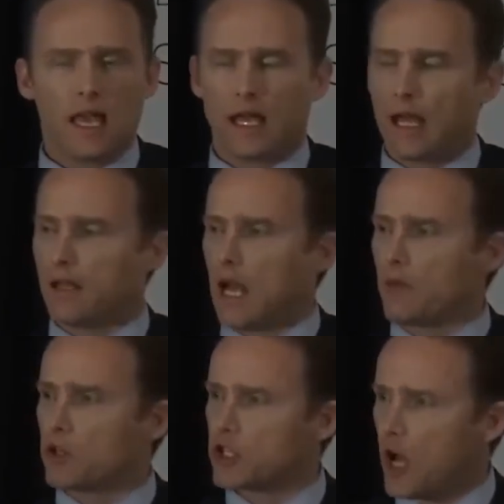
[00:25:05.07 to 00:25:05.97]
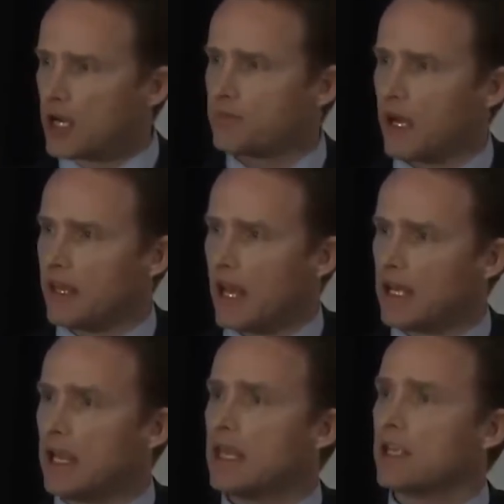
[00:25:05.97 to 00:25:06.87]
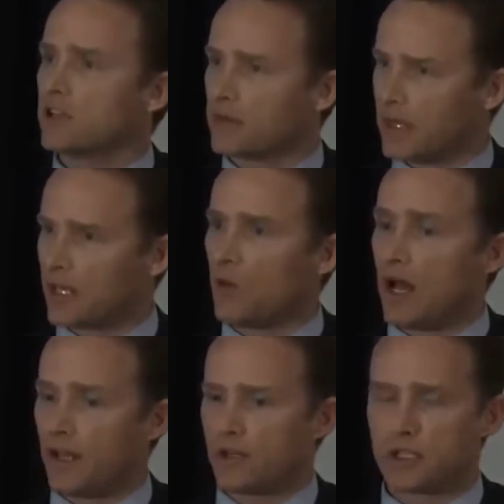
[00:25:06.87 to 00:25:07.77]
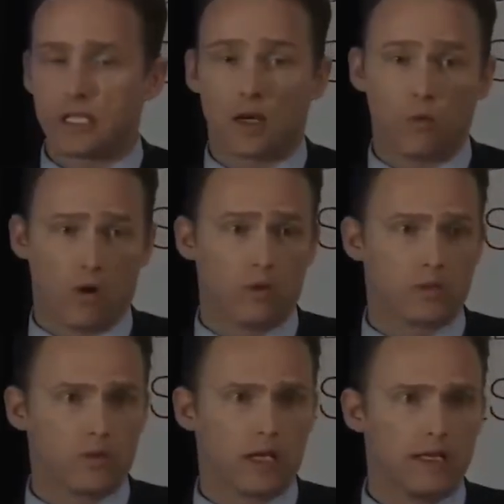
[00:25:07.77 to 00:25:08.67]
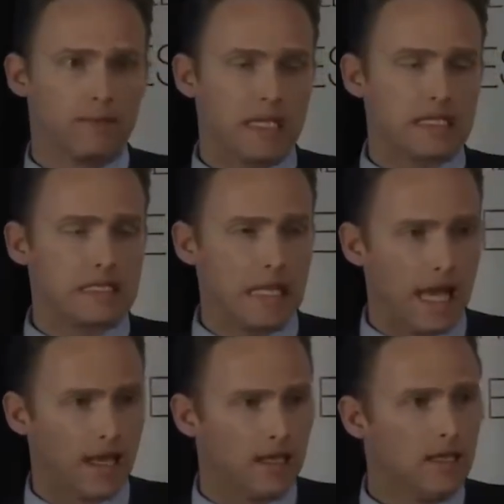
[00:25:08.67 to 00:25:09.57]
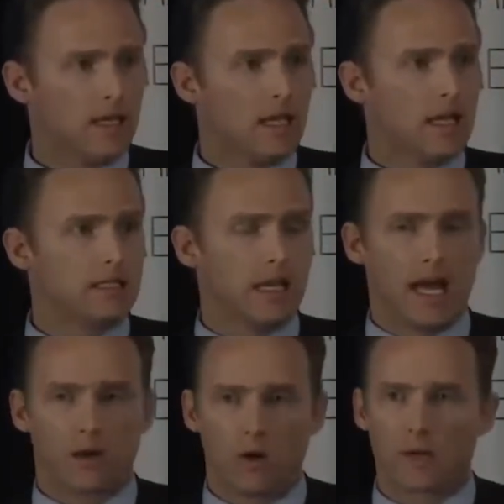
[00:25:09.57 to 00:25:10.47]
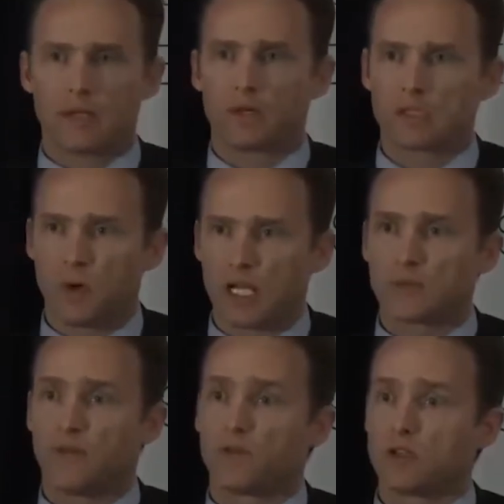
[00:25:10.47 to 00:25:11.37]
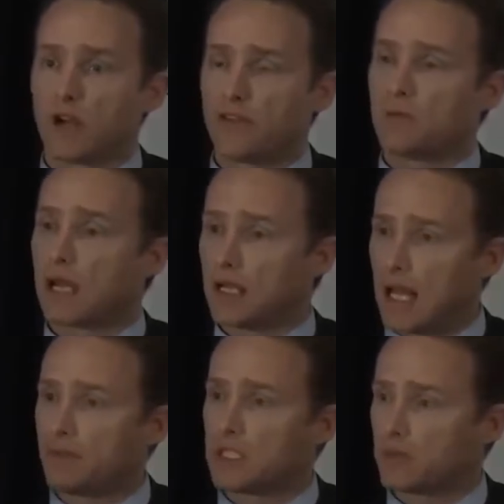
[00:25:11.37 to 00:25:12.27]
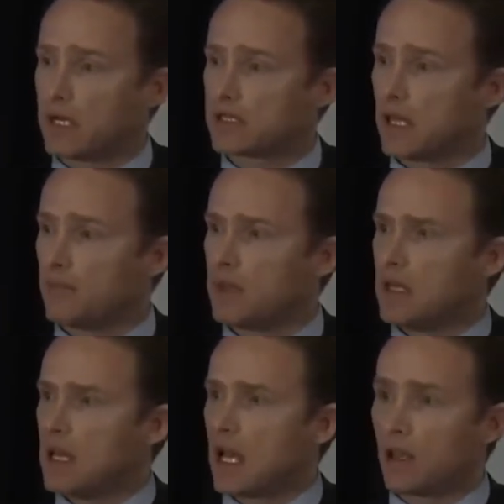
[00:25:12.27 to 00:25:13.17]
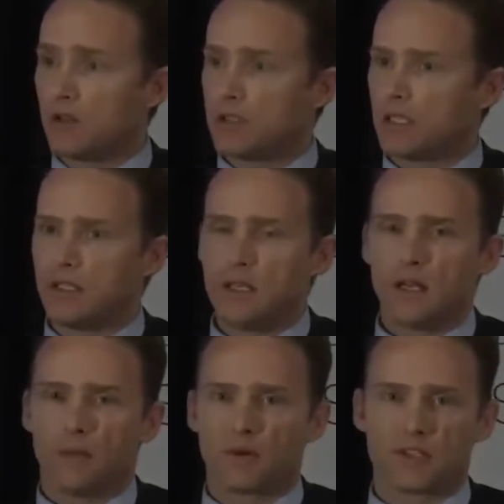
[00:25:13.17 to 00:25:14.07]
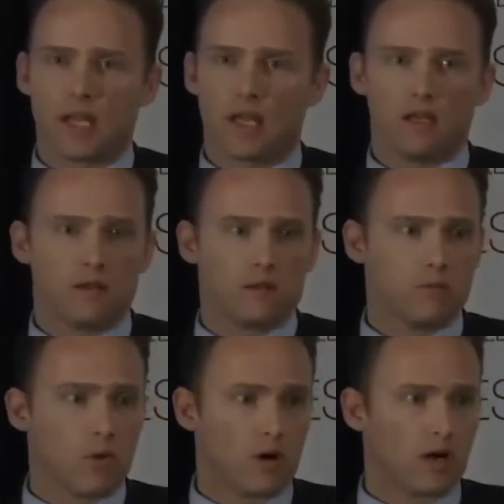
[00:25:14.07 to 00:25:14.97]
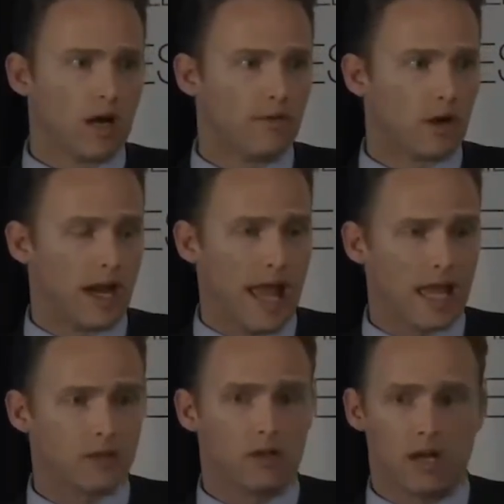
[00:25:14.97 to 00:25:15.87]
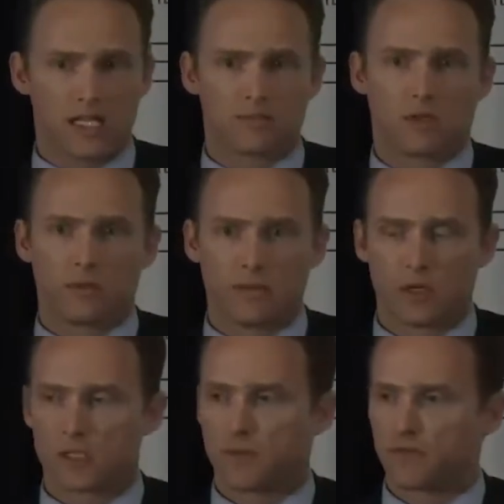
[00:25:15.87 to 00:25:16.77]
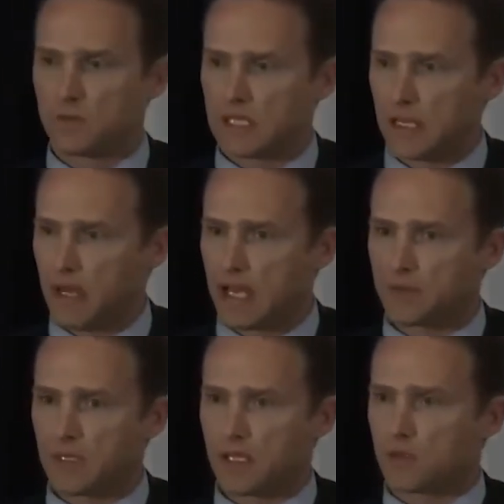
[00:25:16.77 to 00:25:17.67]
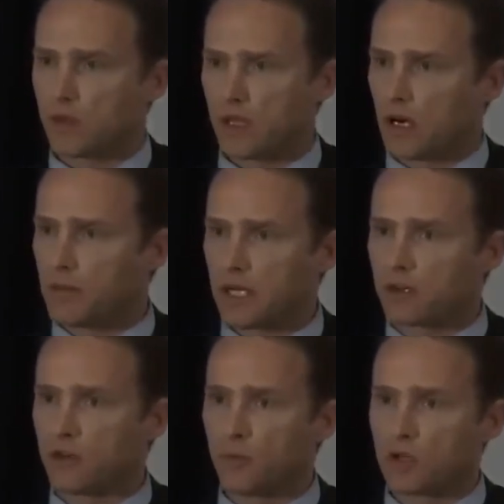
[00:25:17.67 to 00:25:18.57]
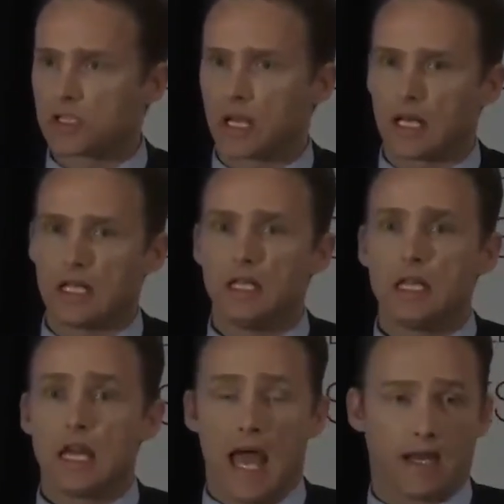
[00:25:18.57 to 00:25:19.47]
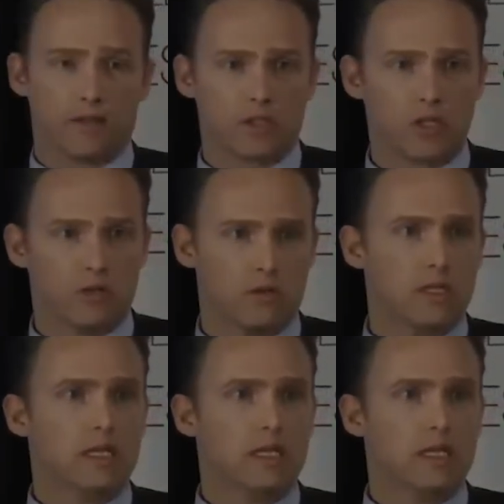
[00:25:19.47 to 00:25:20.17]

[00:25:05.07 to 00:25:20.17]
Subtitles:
And I was shocked by that. And then it took me a little while to understand what was really being said, is that I don't want to be responsible for driving my CLABSI rates up and losing 1% or more of our annual hospital reimbursement from CMS because within our peer group, we're suddenly out of skew.